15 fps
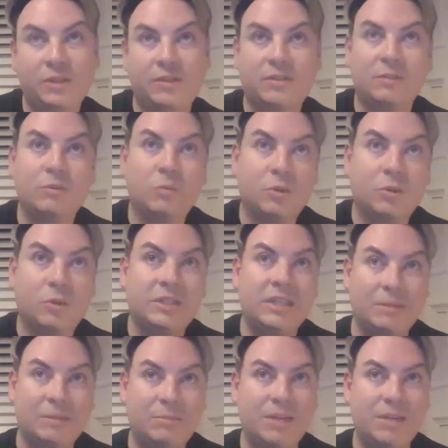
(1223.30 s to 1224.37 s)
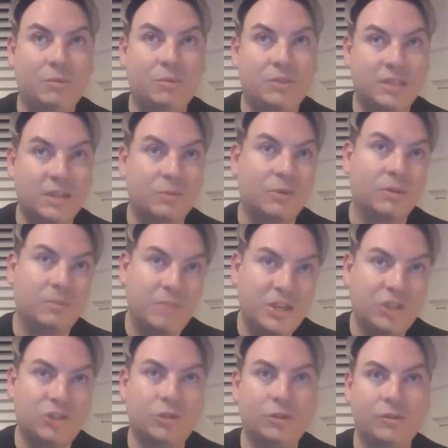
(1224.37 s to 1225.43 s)
someone wants to take a break, we'd say, well, make
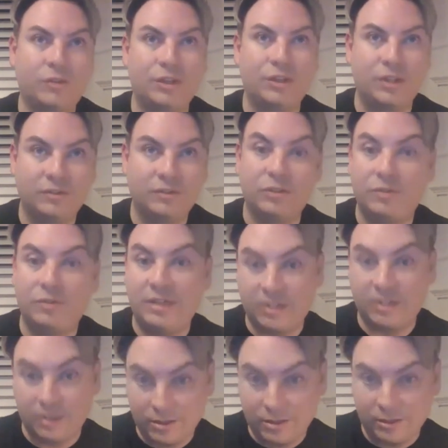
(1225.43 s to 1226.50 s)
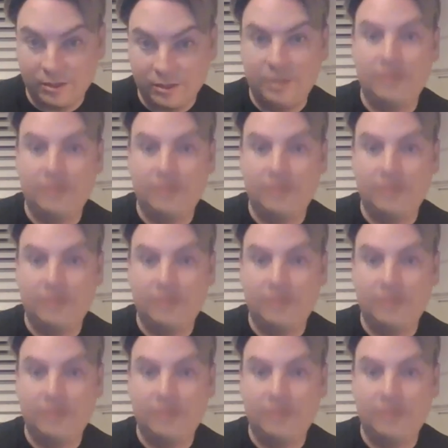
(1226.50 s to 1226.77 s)
sure you've got enough to restart